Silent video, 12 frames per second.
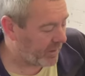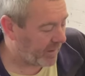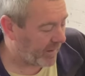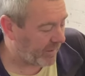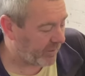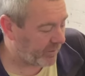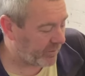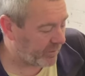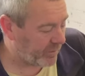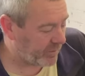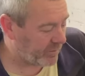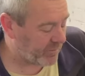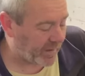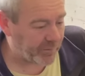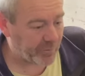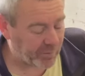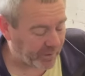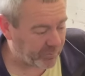and had
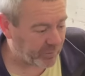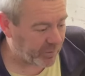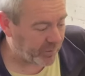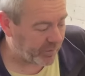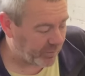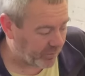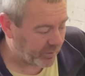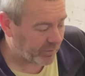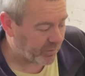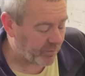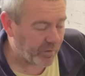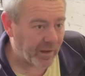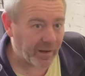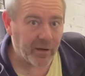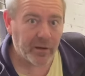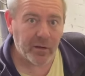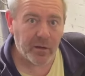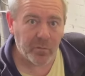the plasma cutting done and done that.
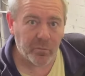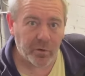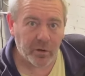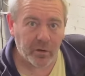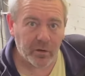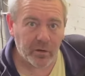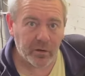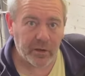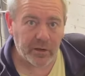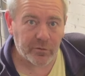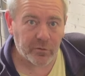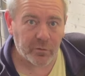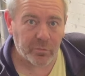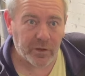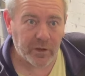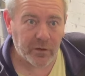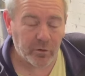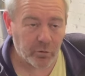But it's going to be
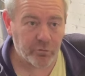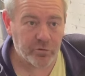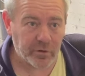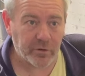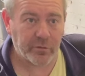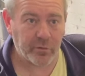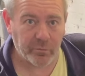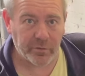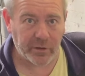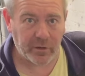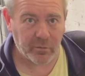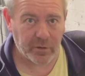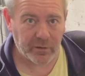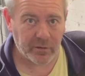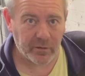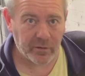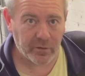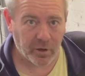100 and something quid,
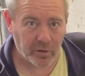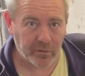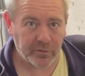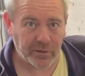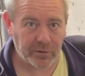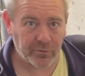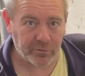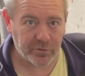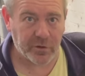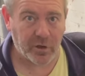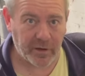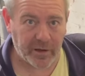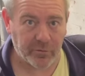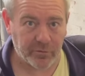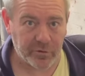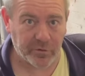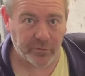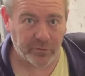not 600 or
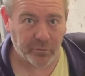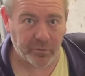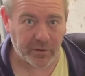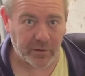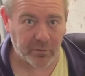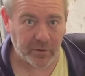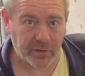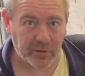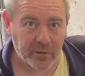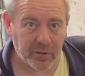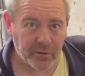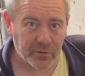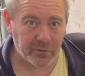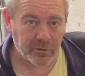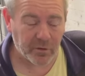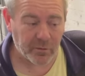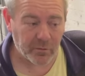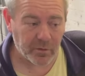800 and something quid.
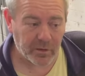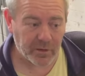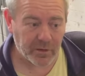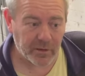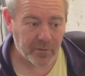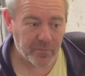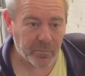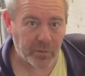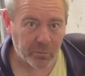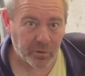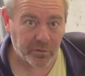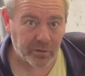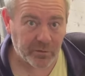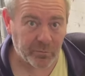So watch this